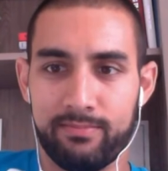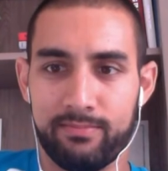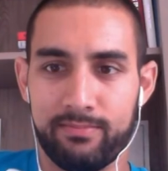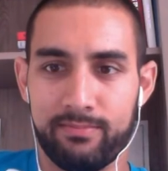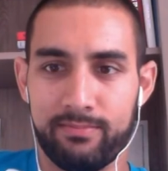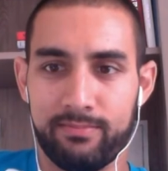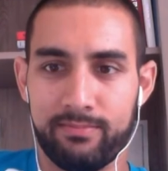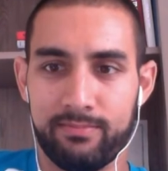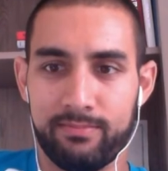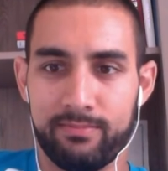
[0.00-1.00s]

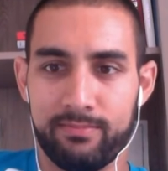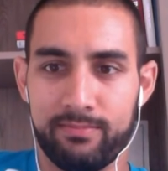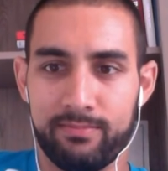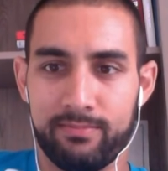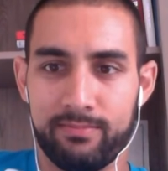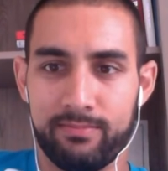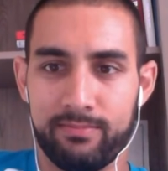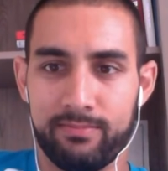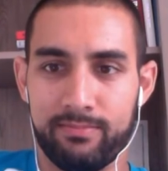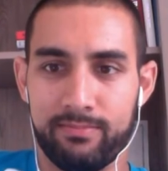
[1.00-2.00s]

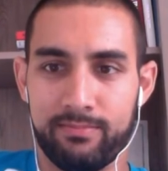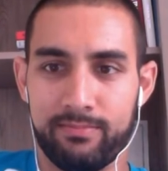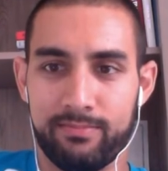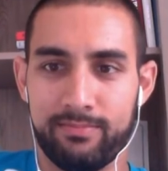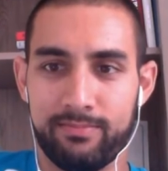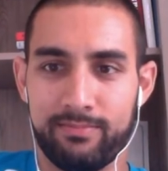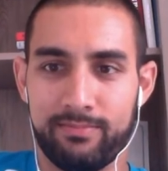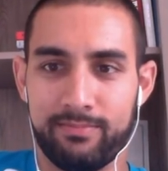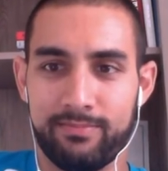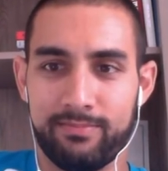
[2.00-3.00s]

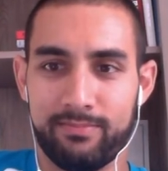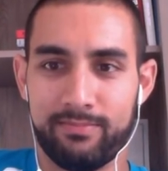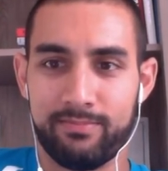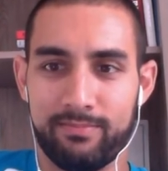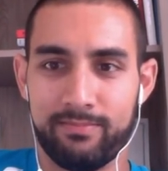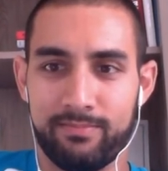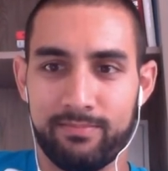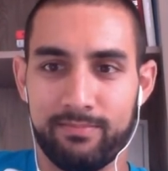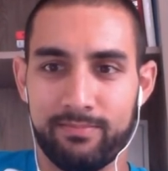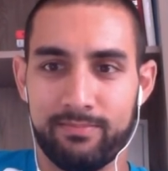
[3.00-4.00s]

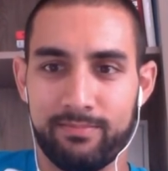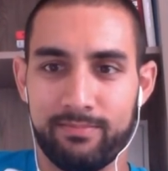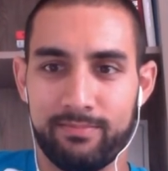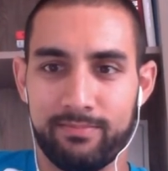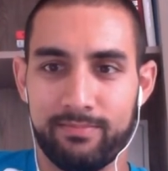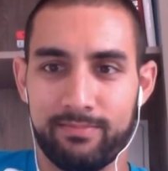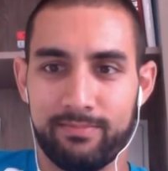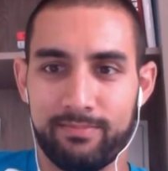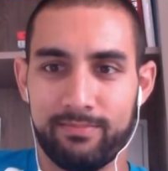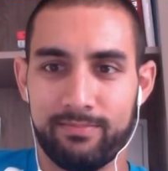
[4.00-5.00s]

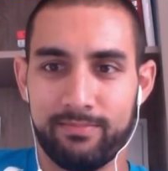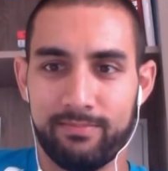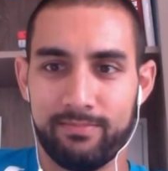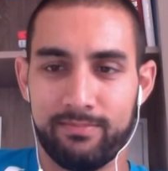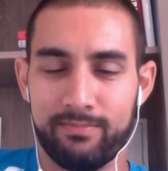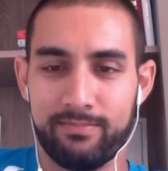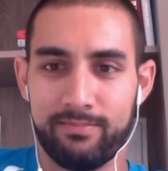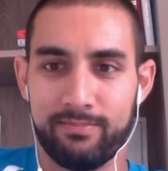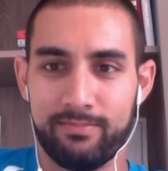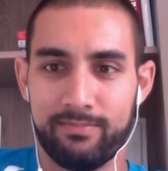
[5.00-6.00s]

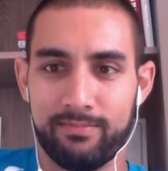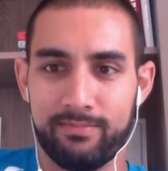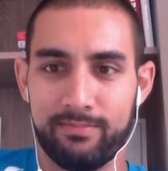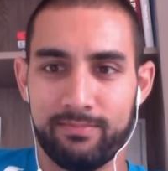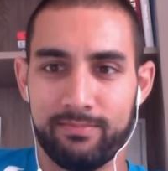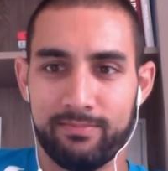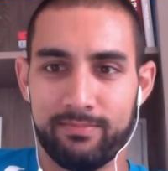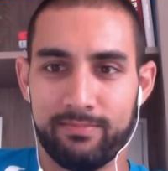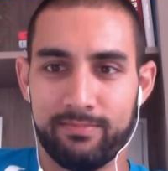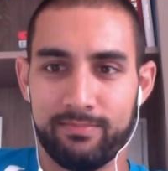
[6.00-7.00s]

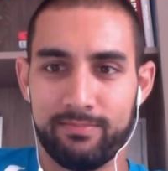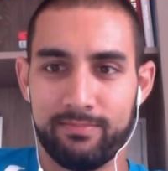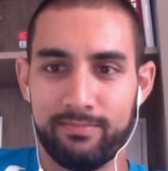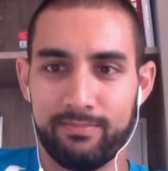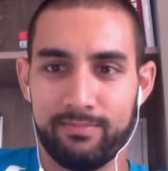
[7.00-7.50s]
No words are spoken by the person on screen.